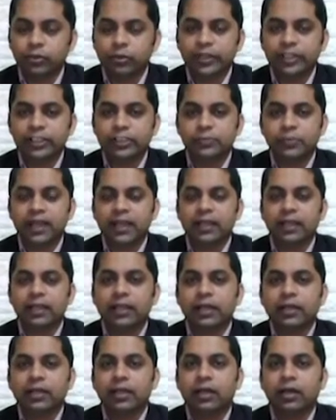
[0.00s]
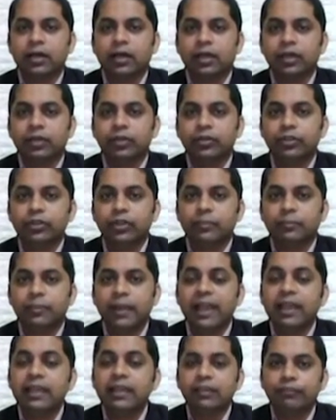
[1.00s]
days back, the
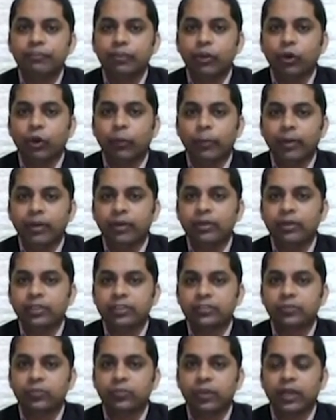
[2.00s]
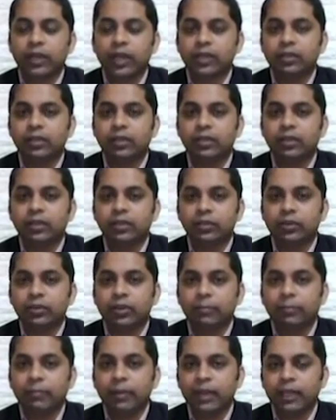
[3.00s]
Bank Nifty open interest had
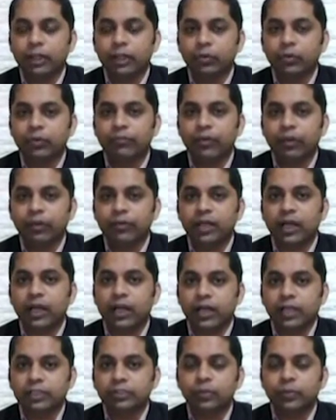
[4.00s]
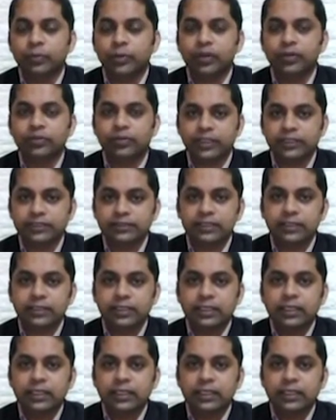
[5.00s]
come back into one of the highest open interest